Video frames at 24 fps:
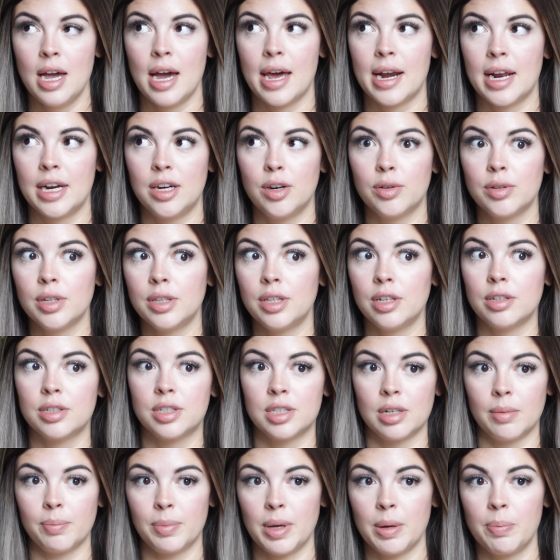And I know that there's
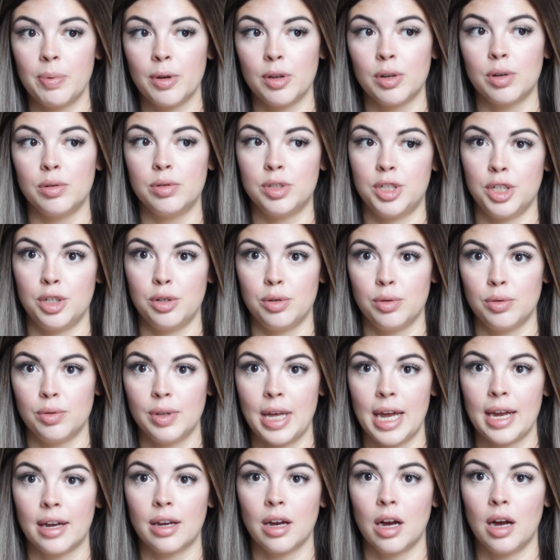some people who do.
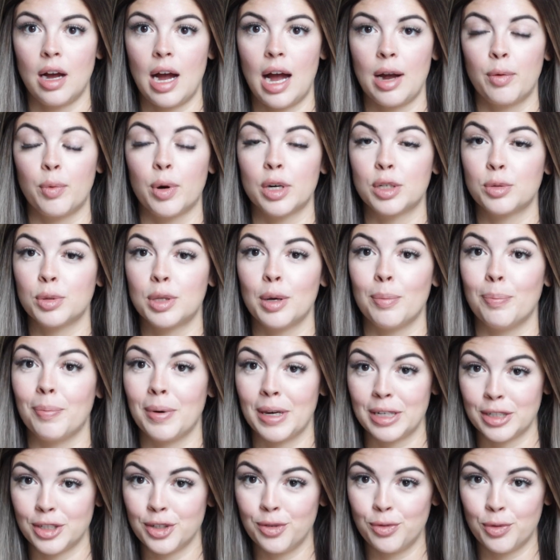Like, I worked with a
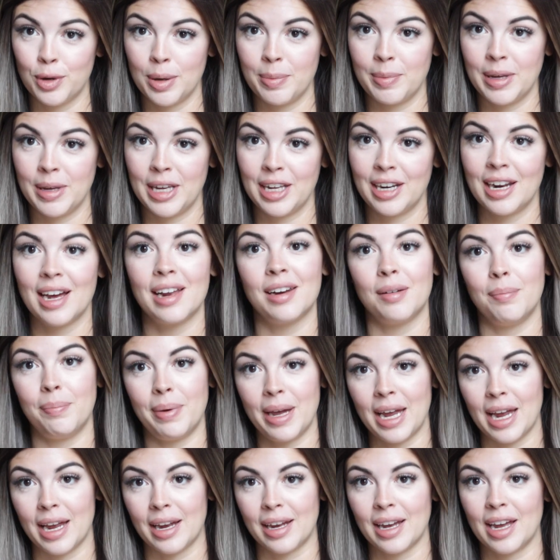bunch of women at a
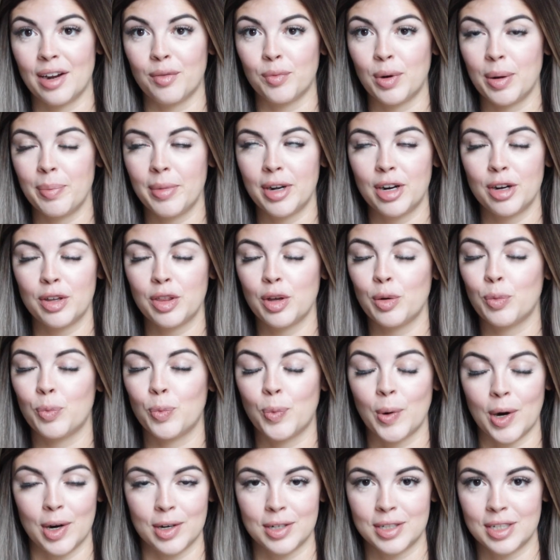bank, and women are the
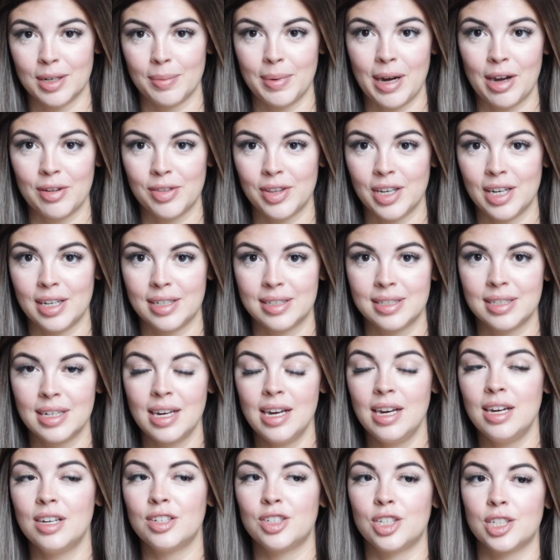worst about this.
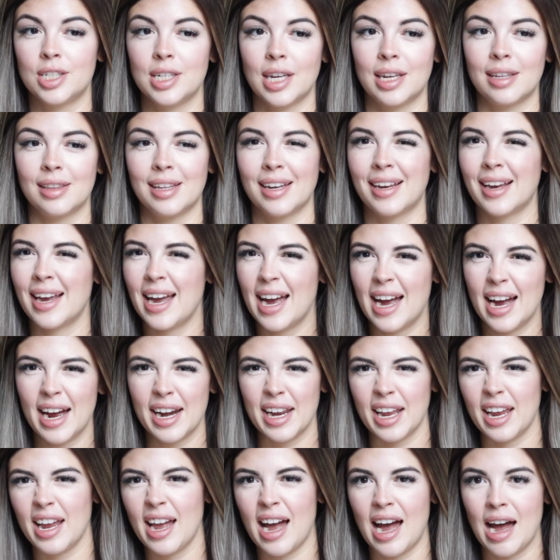Just like the
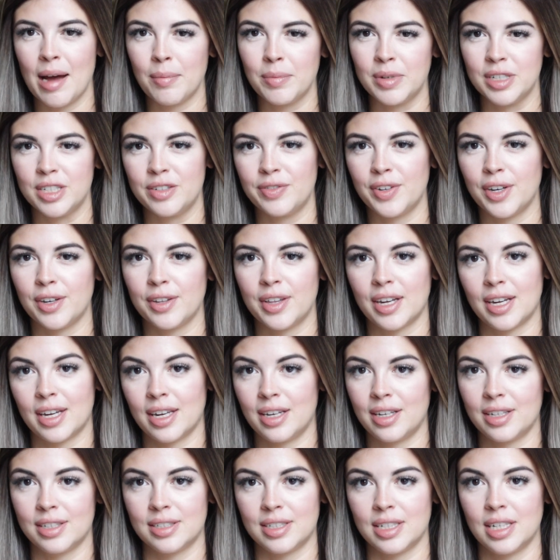catty atmosphere that can
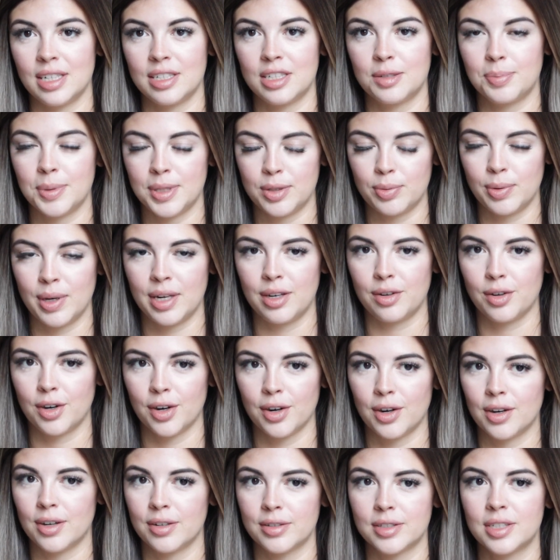exist between
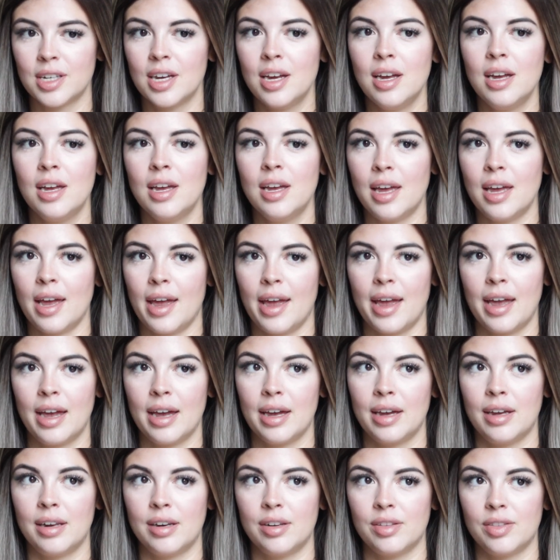girls.
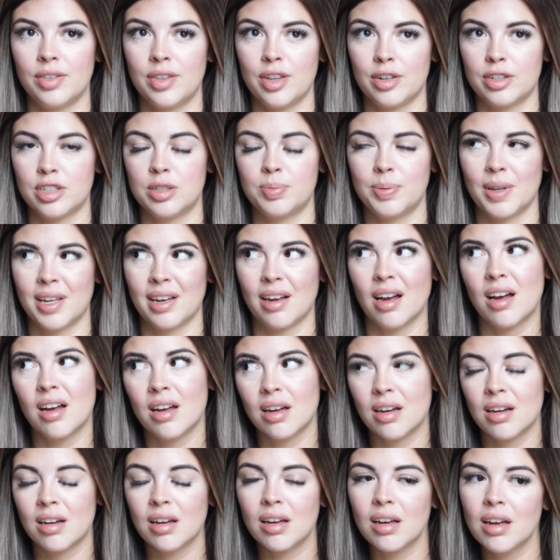And they'll just be like,
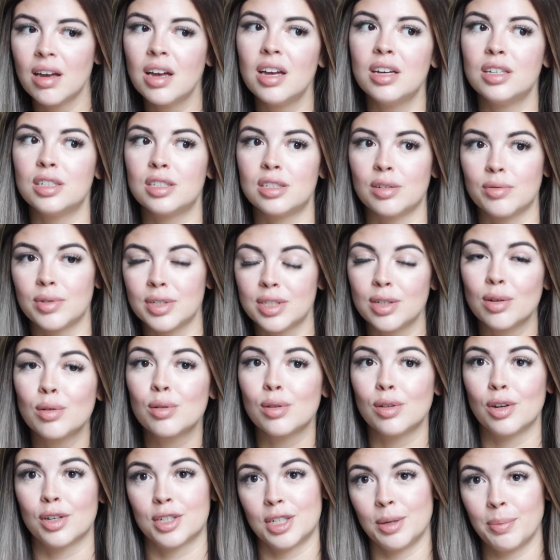"Oh, so-and-so
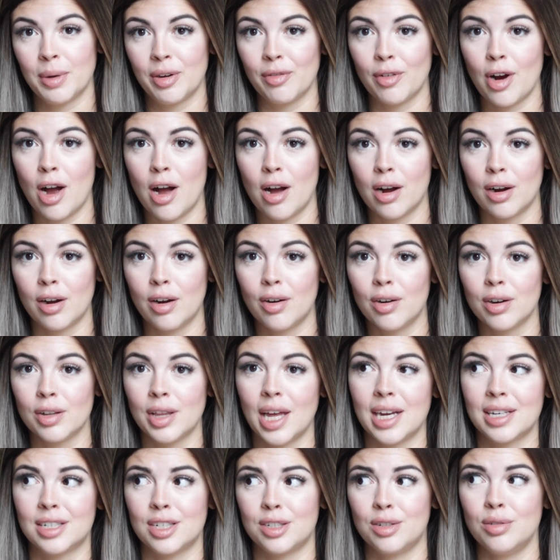looked at me wrong." Or
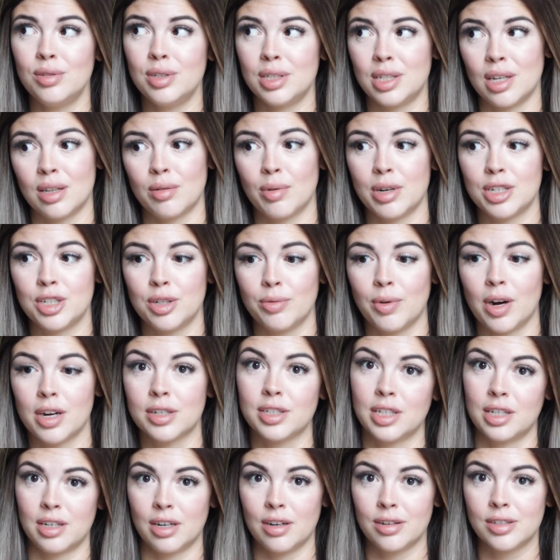like, "Did you see the way she walked
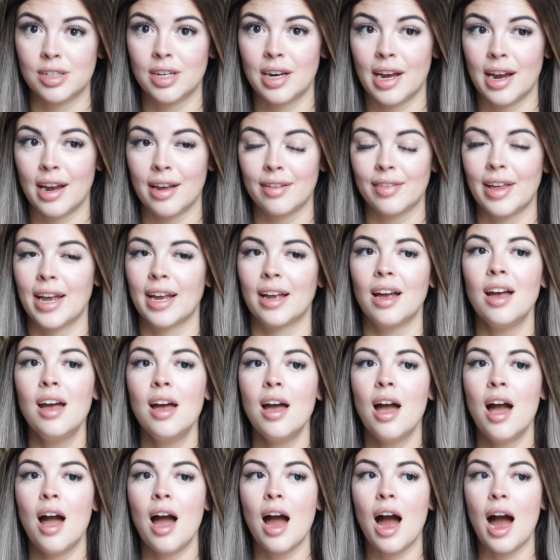in here today?" Like,
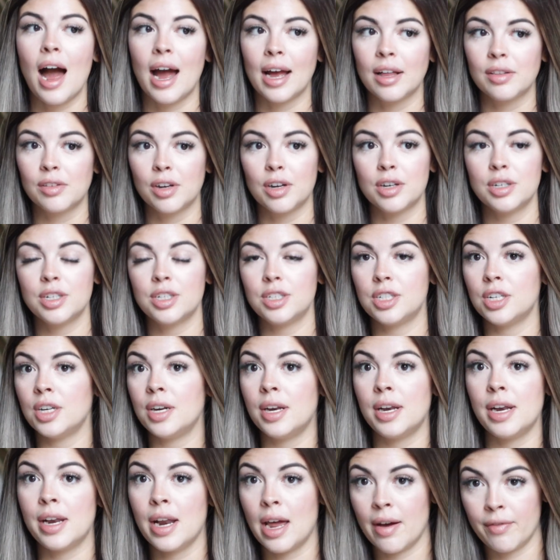I learned to
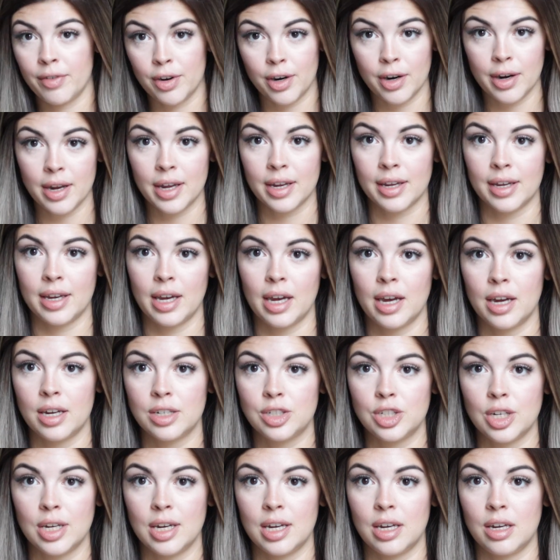never
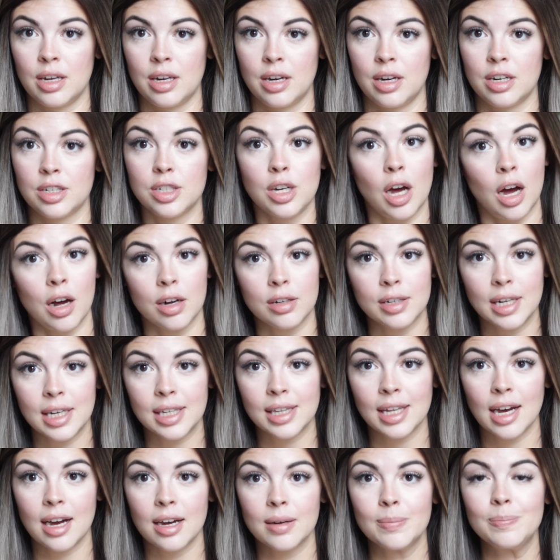engage in talk like
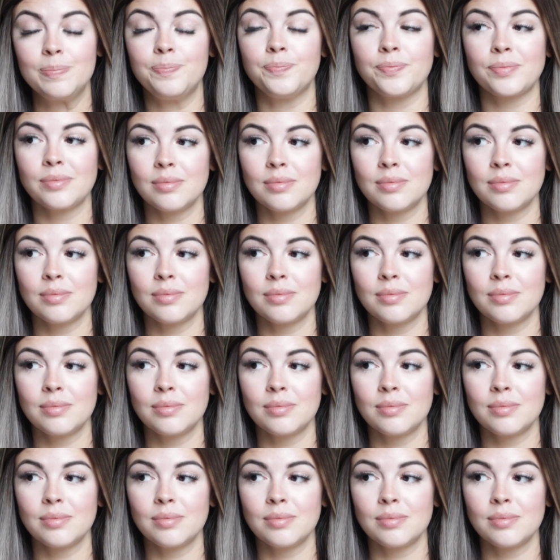that.